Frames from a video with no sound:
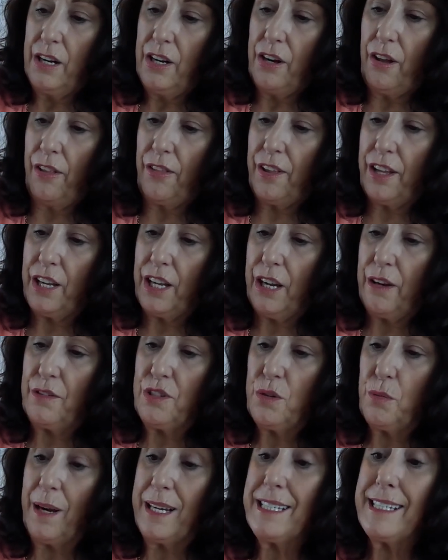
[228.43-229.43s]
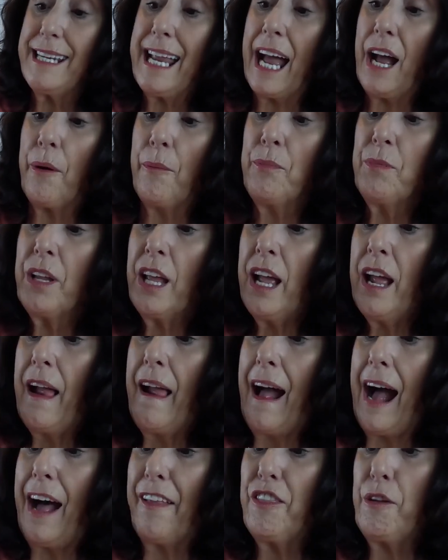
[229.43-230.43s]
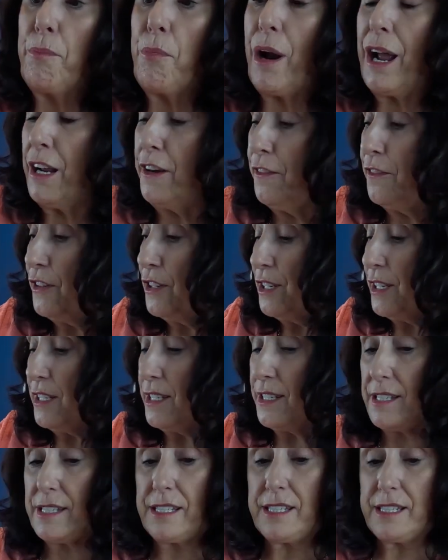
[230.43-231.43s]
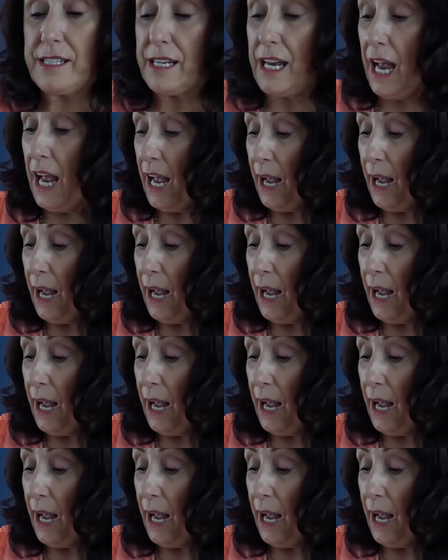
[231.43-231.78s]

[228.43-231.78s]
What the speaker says: Nothing go to waste. Now, at the breakfast